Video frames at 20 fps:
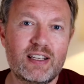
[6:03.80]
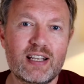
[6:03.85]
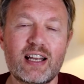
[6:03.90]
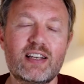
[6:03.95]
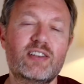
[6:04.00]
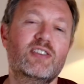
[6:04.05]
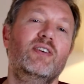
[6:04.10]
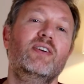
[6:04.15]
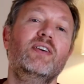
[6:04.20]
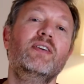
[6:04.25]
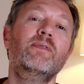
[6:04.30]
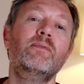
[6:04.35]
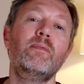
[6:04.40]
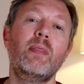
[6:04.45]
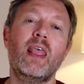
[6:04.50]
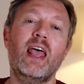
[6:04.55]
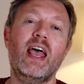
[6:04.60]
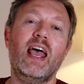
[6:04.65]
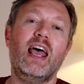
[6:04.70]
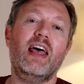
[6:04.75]
touch on,
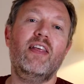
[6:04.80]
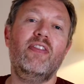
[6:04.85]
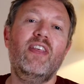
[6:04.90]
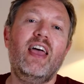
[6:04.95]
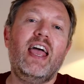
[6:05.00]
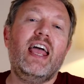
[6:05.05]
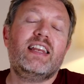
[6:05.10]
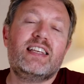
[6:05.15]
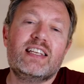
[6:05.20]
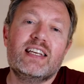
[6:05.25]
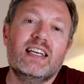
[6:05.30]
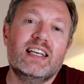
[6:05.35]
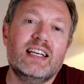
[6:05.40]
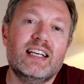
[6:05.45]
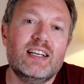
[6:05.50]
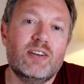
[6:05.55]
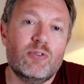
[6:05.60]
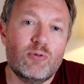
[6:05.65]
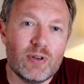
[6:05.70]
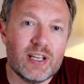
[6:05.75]
and that
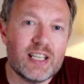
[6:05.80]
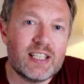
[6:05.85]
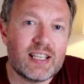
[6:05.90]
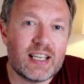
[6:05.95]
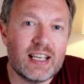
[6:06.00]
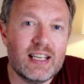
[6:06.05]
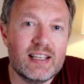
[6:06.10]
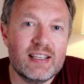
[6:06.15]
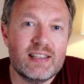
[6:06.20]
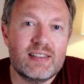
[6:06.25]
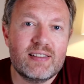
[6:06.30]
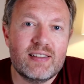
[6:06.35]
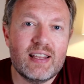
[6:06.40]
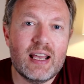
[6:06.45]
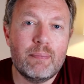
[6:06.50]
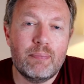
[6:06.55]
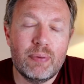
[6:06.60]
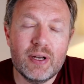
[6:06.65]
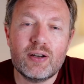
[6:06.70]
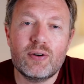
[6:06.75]
risk is
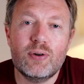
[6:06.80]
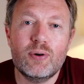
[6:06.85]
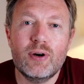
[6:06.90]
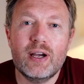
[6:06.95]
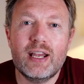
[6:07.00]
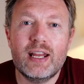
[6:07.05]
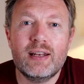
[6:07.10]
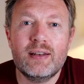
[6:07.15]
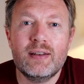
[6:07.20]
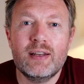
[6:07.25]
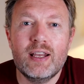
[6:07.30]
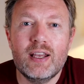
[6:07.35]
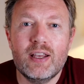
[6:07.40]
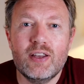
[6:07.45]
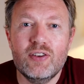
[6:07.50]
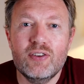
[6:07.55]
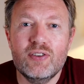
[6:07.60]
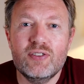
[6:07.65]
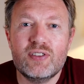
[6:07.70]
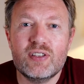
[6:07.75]
that Bitcoin
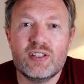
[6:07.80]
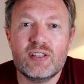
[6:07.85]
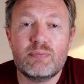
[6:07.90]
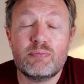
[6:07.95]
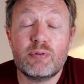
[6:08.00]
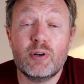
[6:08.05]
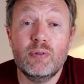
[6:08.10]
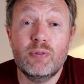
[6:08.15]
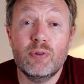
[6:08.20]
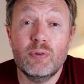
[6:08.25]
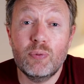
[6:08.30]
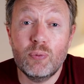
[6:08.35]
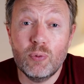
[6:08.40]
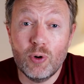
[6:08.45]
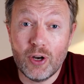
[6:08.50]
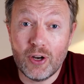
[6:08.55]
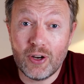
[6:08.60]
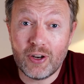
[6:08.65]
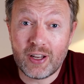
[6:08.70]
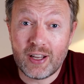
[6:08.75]
uses proof of
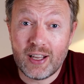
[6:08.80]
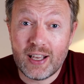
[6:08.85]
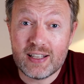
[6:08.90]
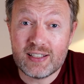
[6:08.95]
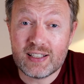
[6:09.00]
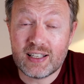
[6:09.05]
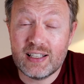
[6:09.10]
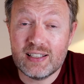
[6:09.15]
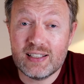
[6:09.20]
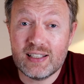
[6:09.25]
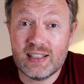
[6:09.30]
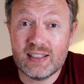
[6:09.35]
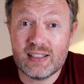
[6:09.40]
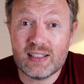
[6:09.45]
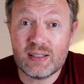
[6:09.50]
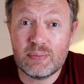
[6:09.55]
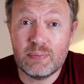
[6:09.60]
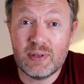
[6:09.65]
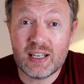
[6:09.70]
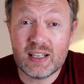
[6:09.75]
work as a
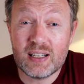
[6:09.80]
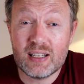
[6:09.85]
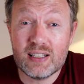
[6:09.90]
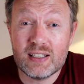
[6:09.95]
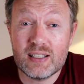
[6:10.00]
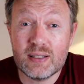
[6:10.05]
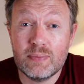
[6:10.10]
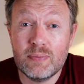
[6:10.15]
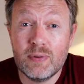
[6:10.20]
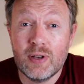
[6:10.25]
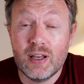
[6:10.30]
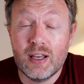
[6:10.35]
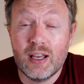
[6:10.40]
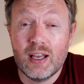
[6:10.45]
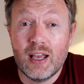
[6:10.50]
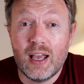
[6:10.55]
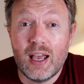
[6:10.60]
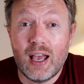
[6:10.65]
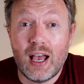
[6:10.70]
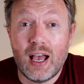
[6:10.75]
consensus mechanism,
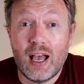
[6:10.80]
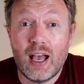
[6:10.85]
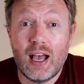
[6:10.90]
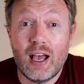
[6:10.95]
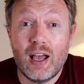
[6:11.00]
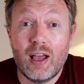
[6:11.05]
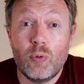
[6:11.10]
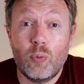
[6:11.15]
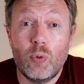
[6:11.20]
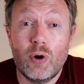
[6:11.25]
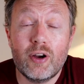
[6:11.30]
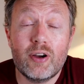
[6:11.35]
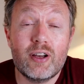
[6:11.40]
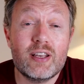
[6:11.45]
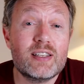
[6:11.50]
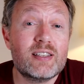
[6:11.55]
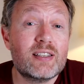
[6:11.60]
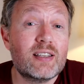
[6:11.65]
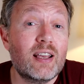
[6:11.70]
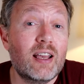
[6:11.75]

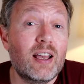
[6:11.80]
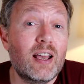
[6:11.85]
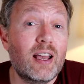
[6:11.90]
whereas